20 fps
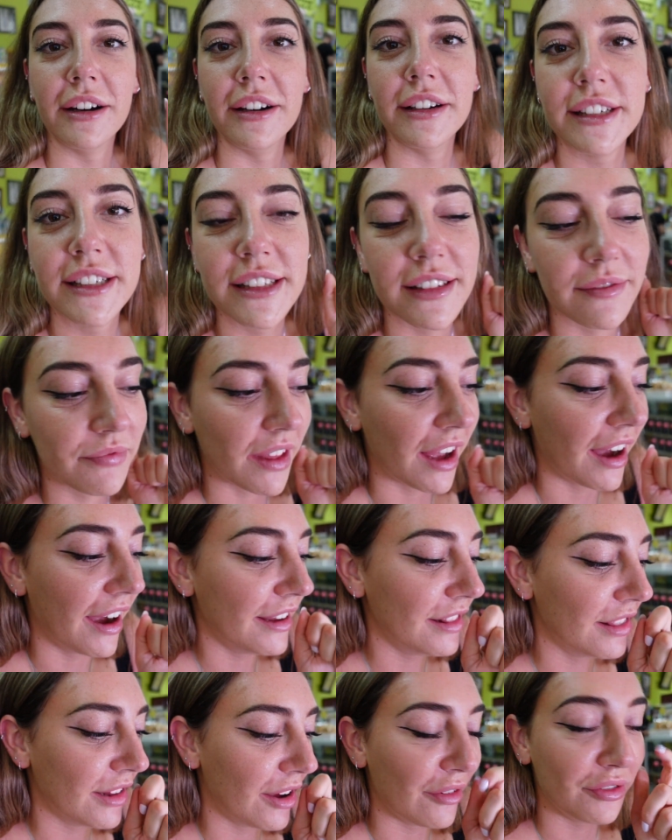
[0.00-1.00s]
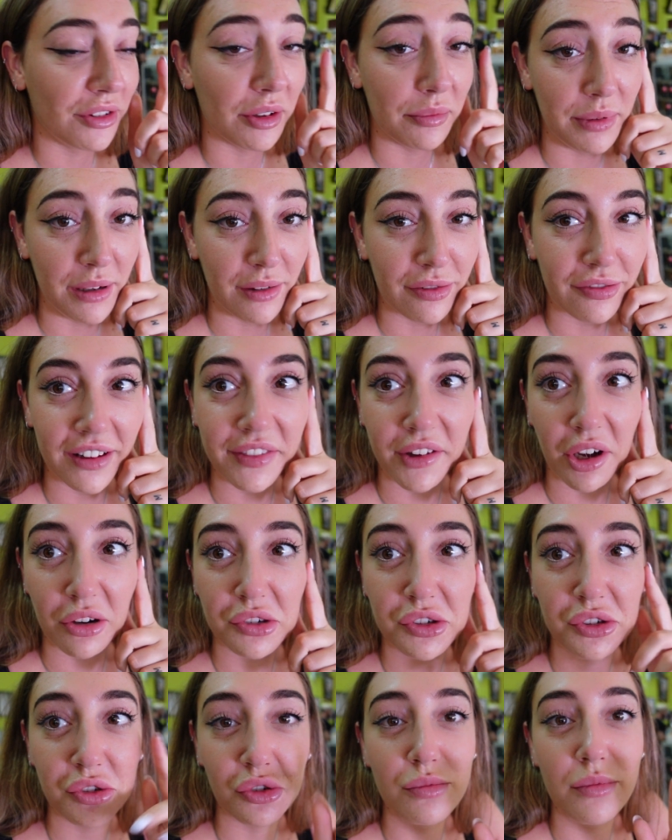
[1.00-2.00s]
Because I love the beef
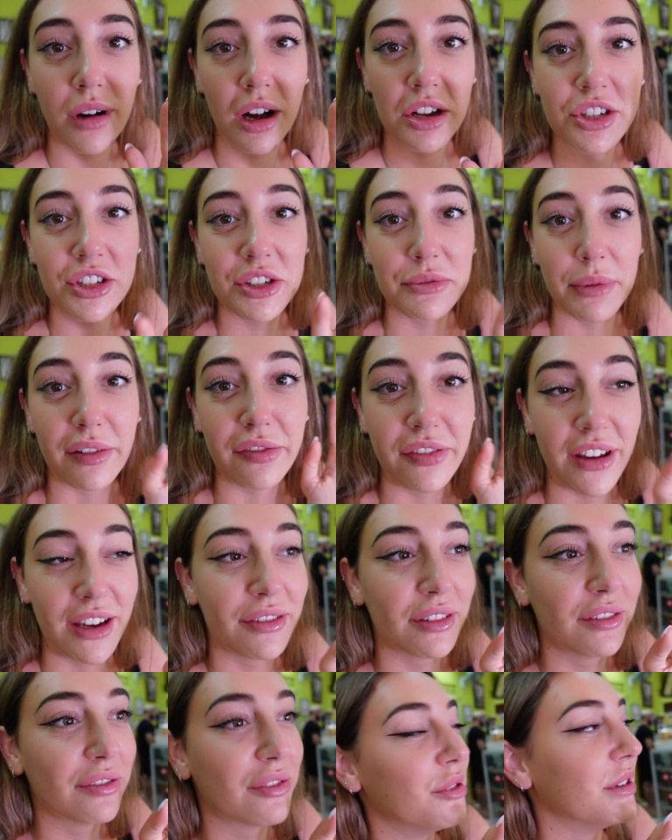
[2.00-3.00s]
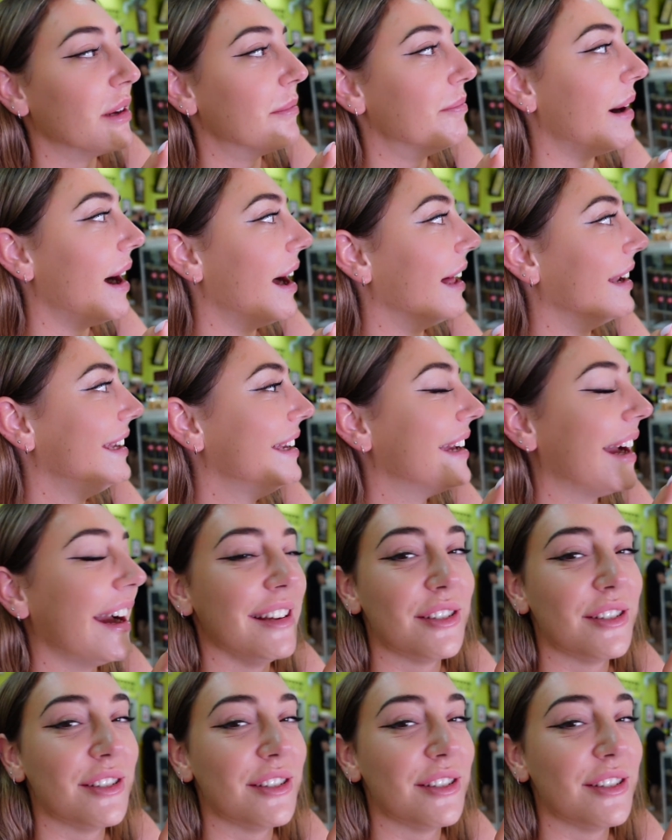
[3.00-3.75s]
rendang so much. It's my favorite food in Bali.